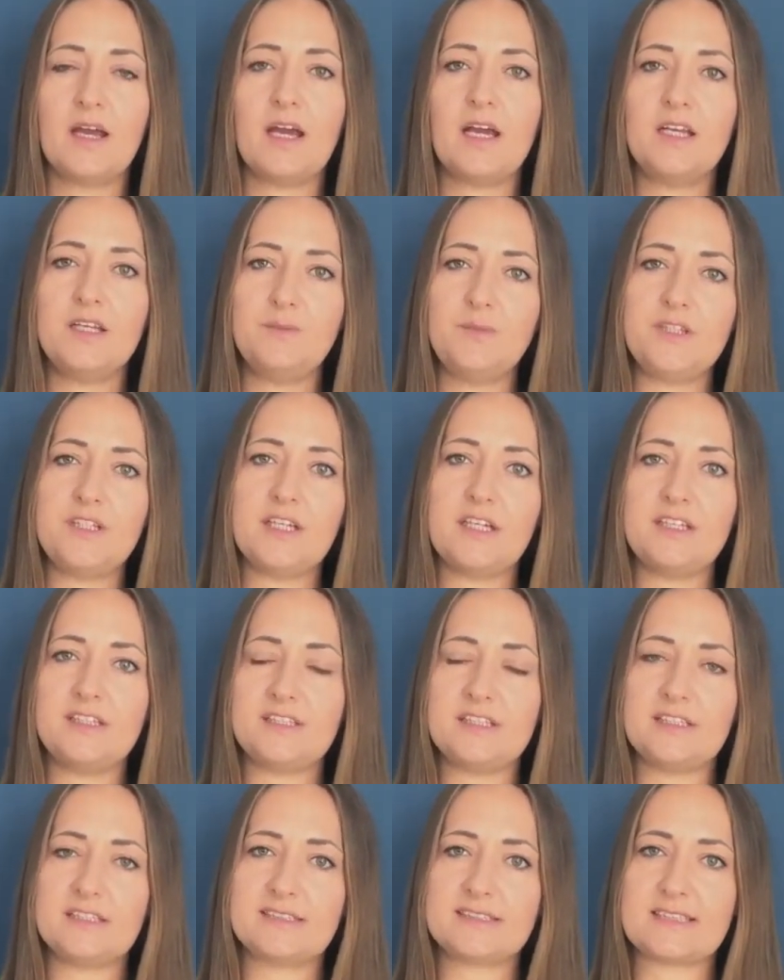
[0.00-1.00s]

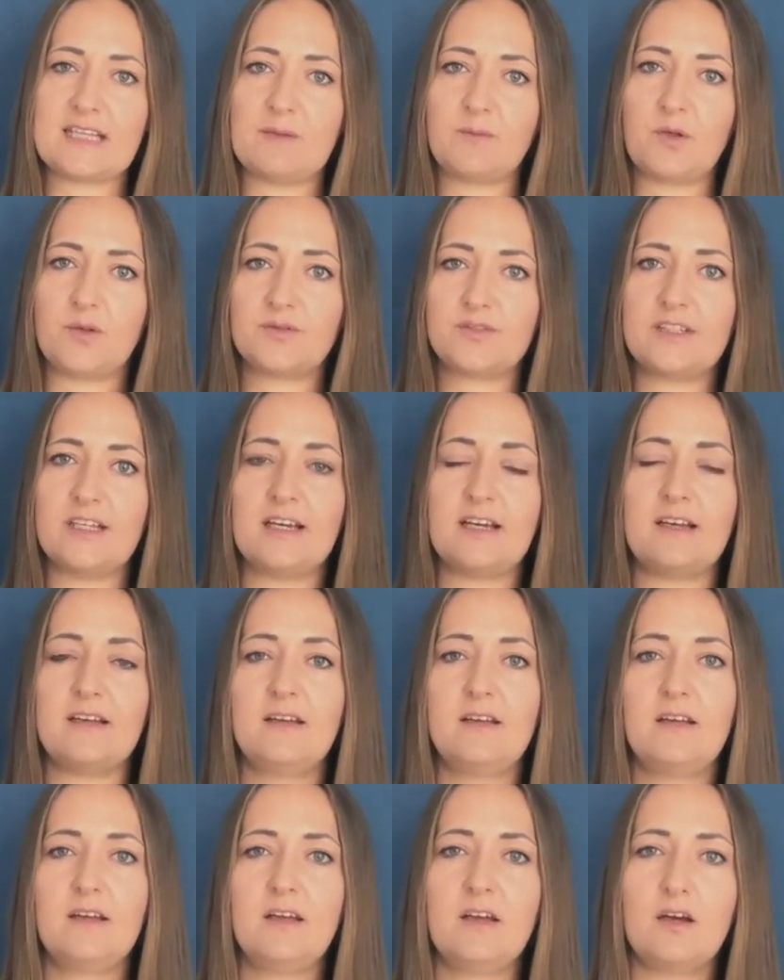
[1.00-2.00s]
eliminating some of the
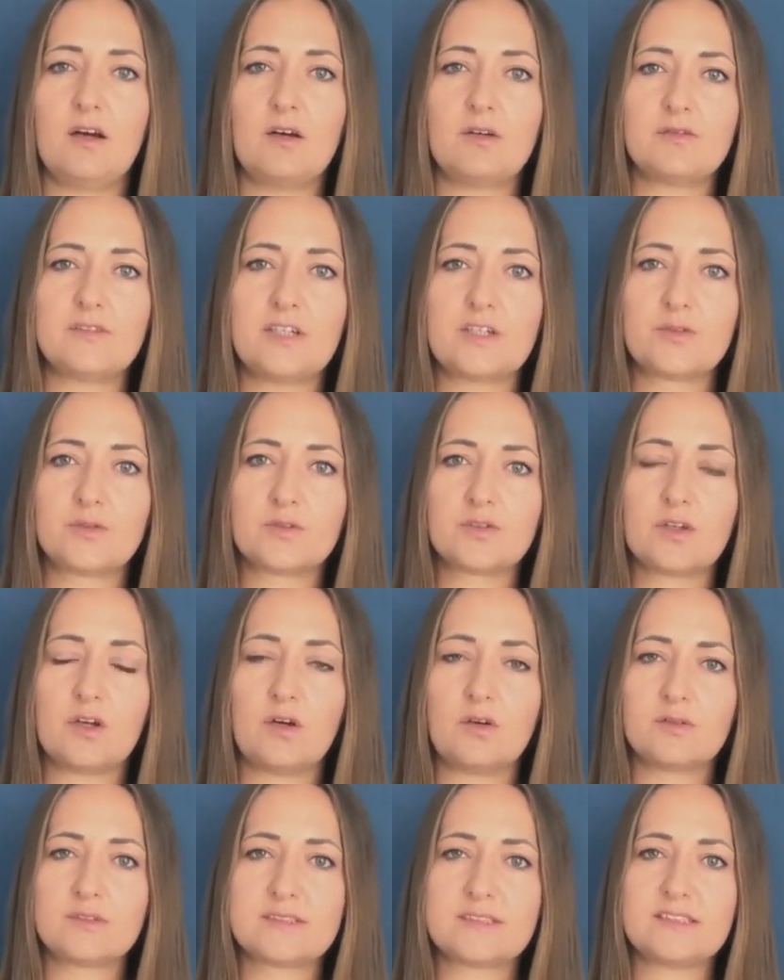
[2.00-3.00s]
root
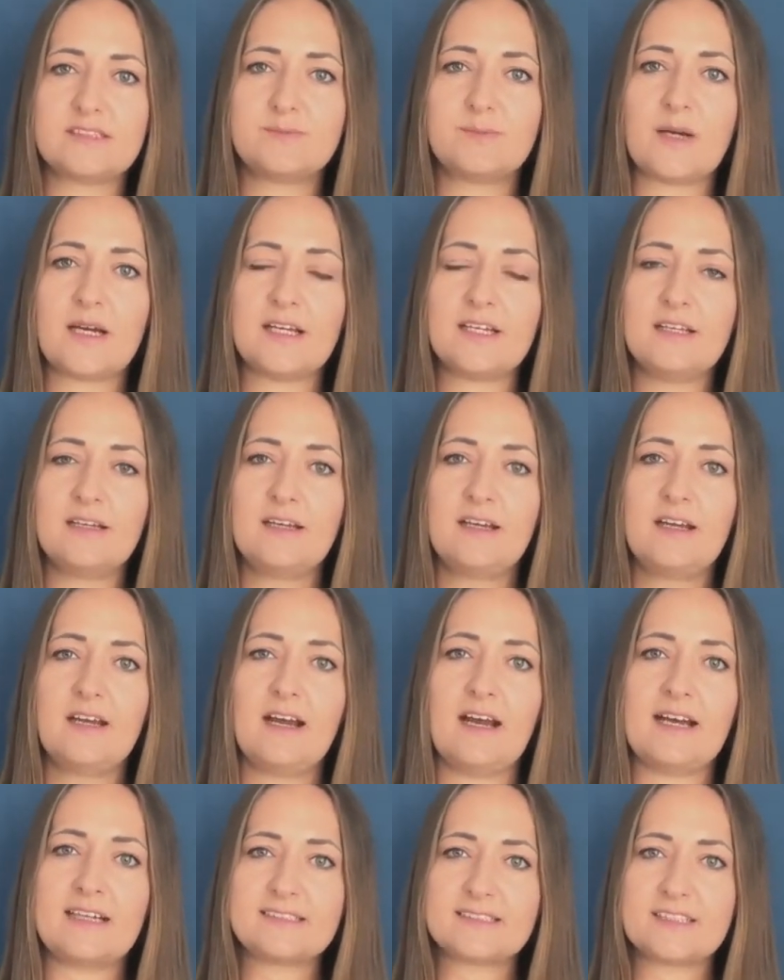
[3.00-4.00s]
causes by
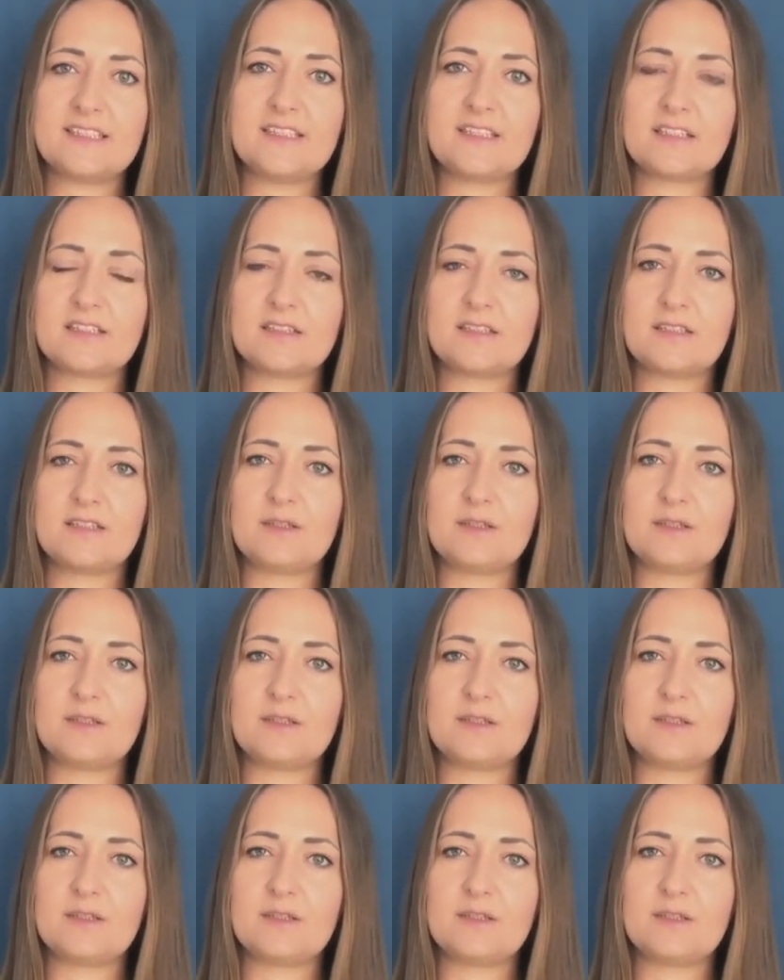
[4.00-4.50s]
asking